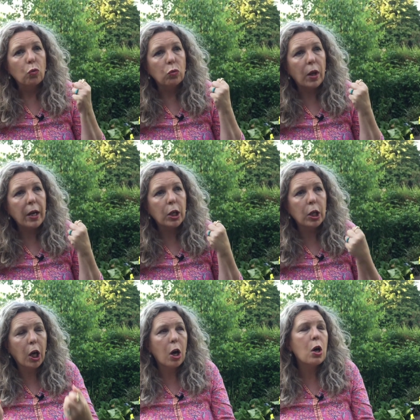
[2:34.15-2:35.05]
let
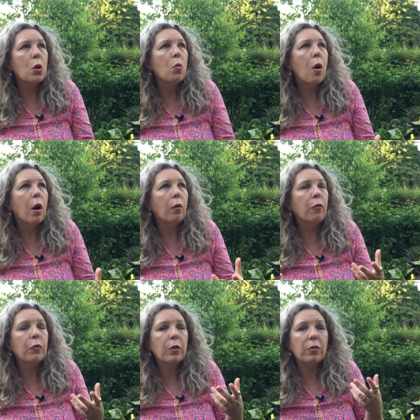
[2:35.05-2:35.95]
go of
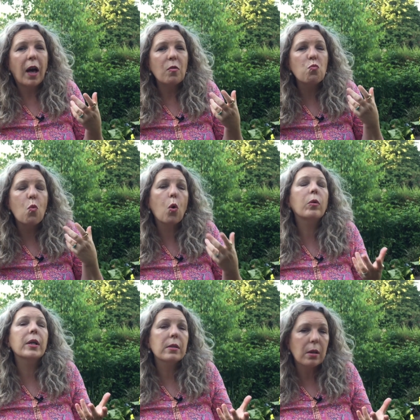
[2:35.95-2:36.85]
that
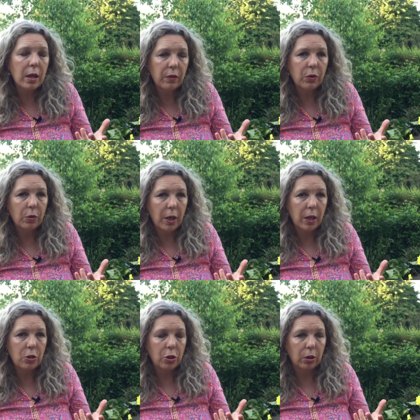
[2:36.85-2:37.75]
warring side of your
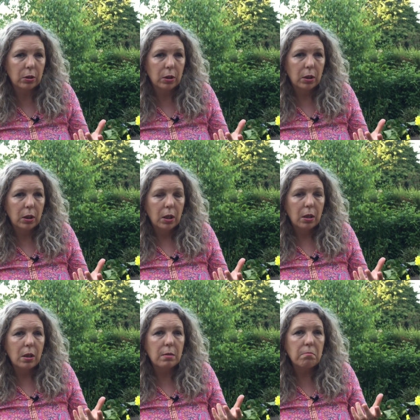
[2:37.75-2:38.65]
nature.
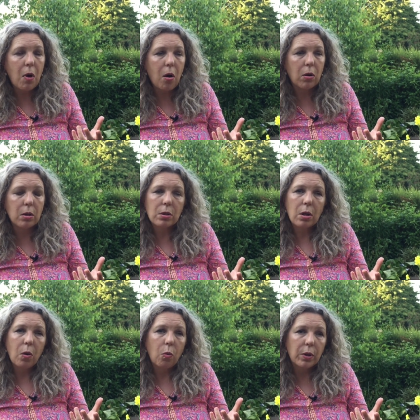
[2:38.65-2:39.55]
Because Mars,
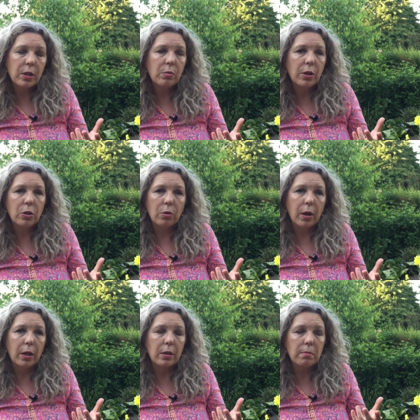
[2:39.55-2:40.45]
when he's
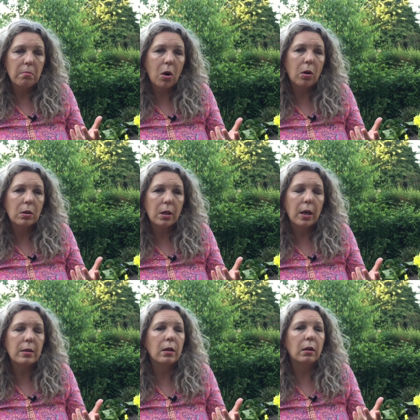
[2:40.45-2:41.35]
retrograde, is Mars
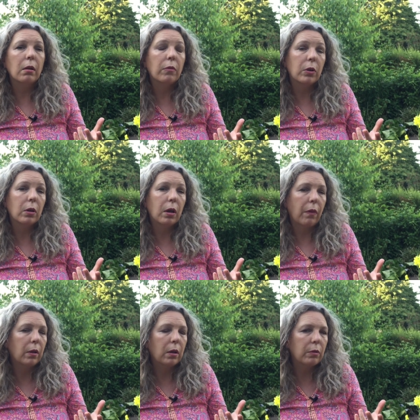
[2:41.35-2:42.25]
as a lover,
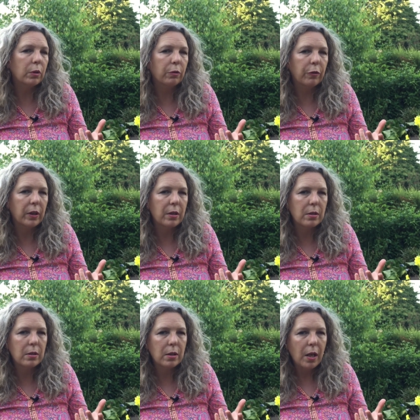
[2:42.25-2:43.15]
of a lover of
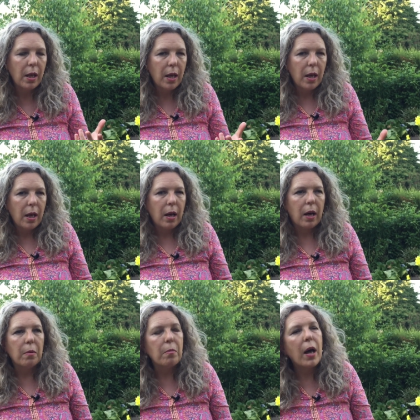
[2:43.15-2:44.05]
Venus.
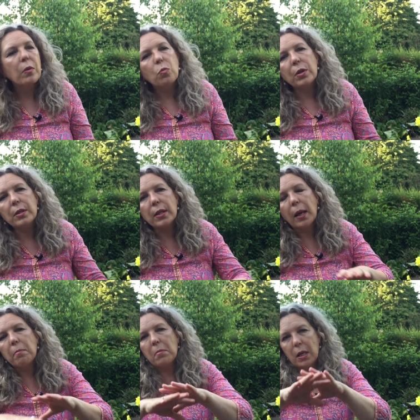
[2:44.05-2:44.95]
Um, and what does
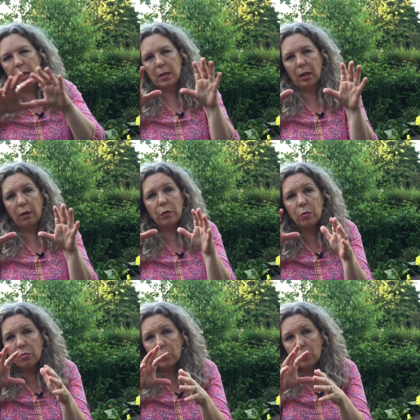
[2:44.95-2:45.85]
that mean? If
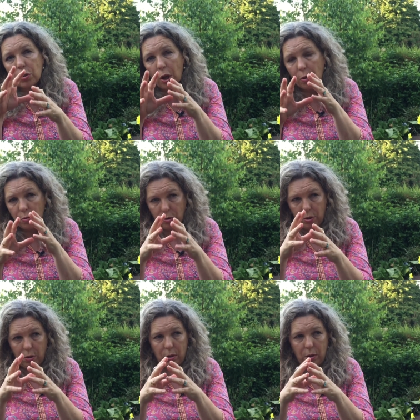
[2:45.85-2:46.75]
you don't